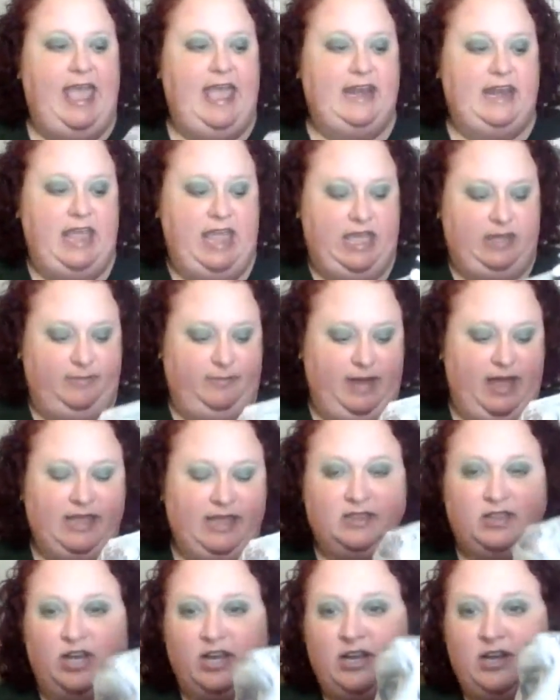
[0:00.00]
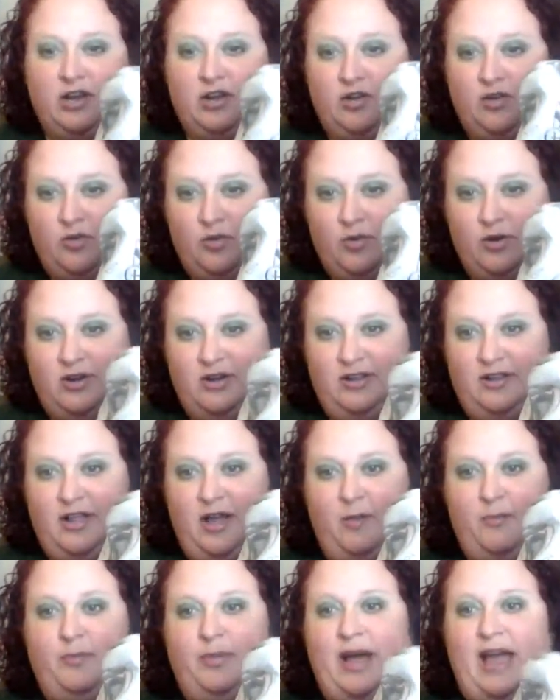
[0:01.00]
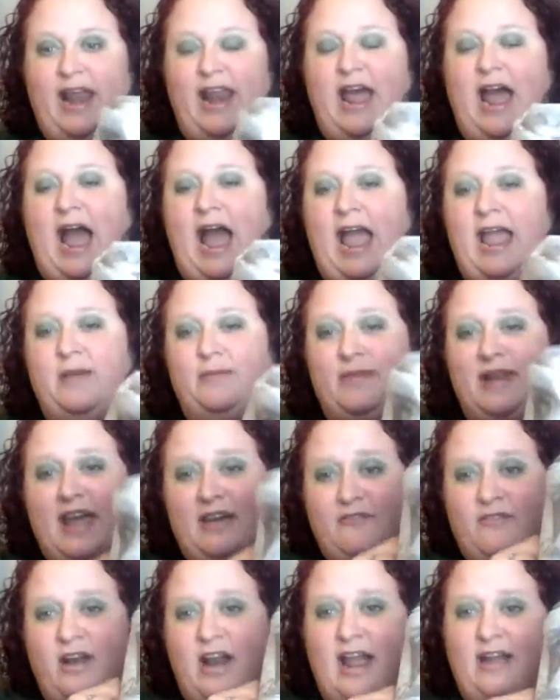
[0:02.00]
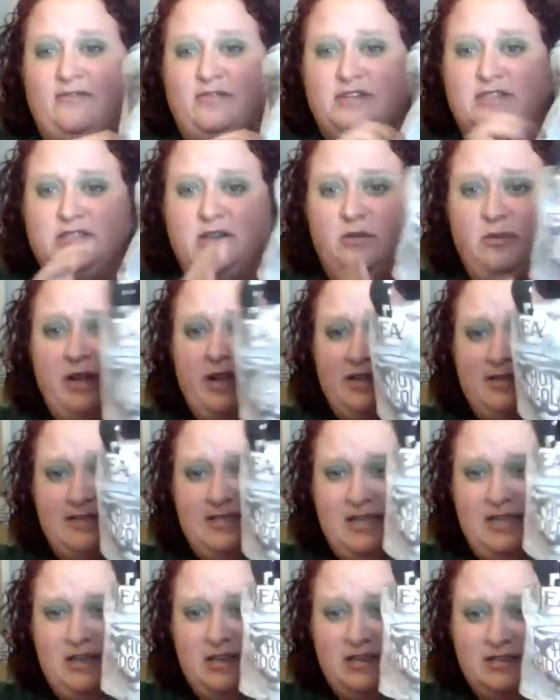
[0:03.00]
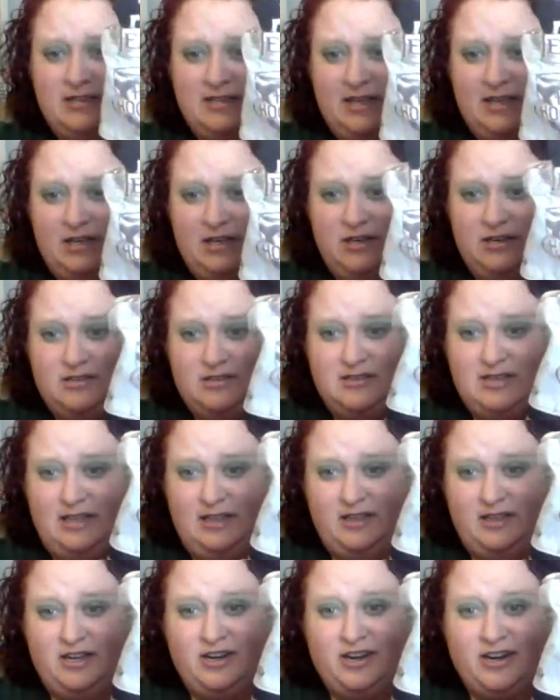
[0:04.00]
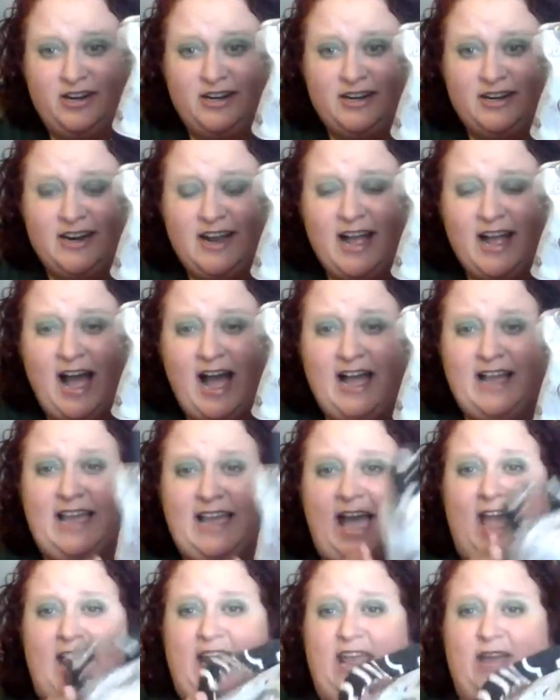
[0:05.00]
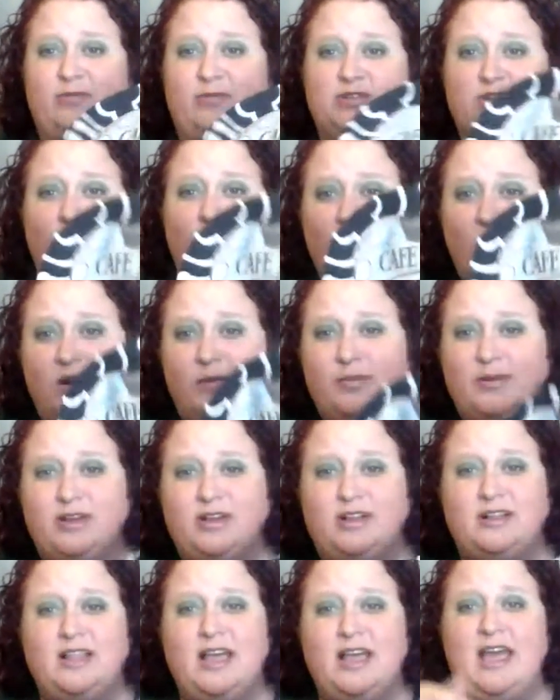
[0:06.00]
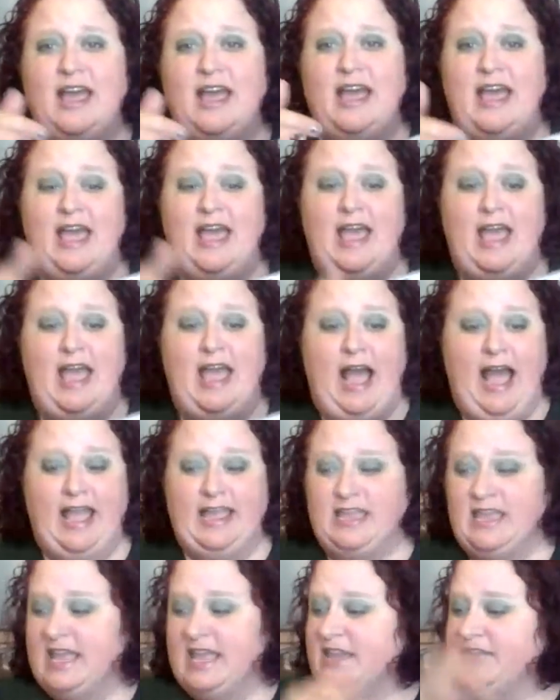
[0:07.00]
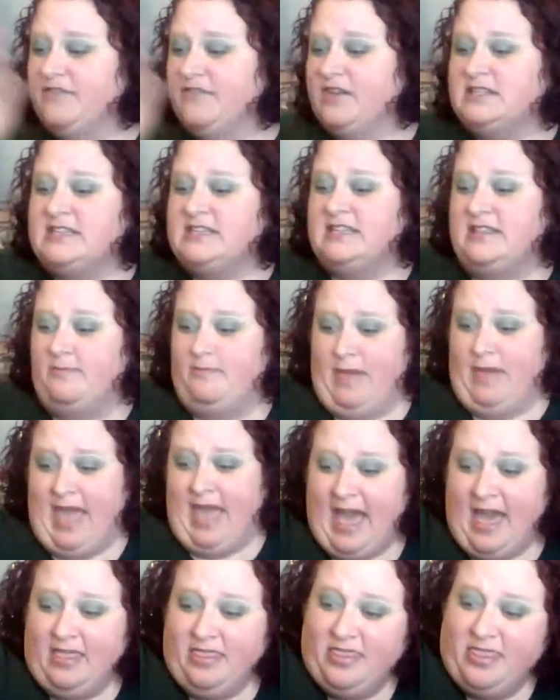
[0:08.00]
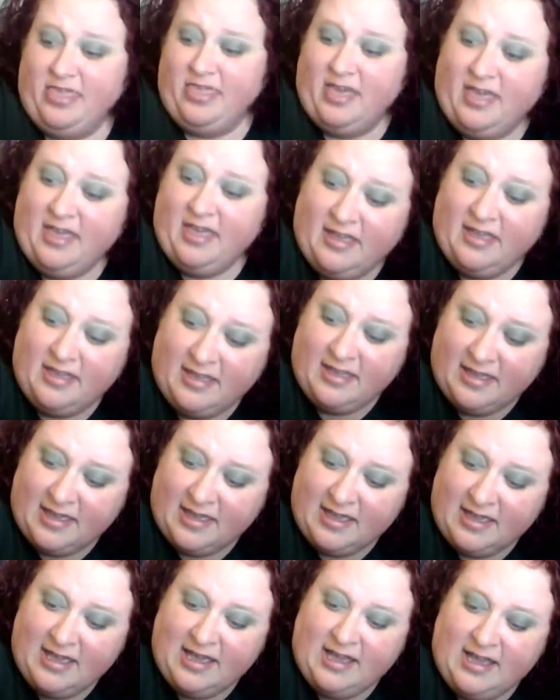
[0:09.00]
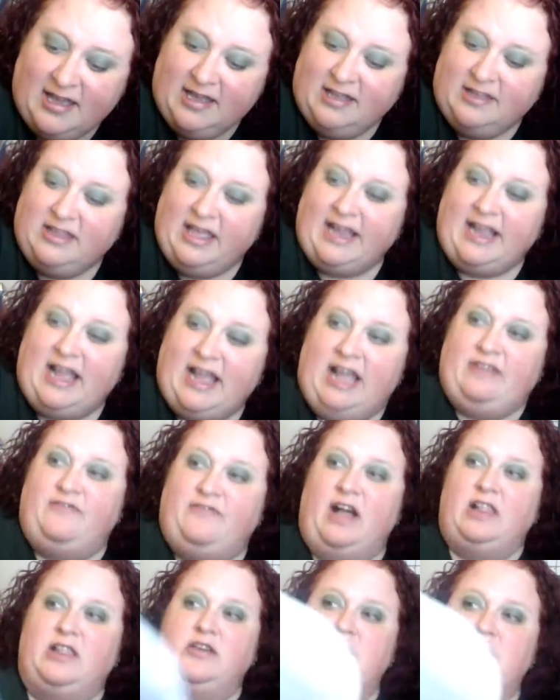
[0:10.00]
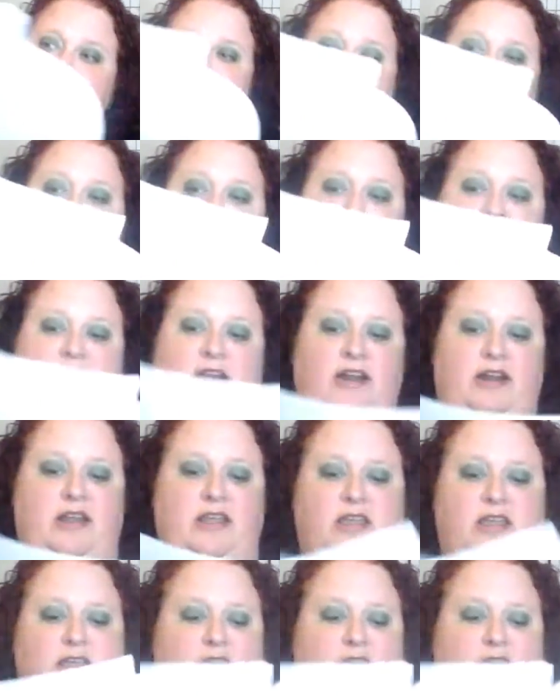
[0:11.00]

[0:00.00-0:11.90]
And it might look cool, but I am never, ever sewing a cylinder again. It was horrible. I even did the math. Like I followed a pattern.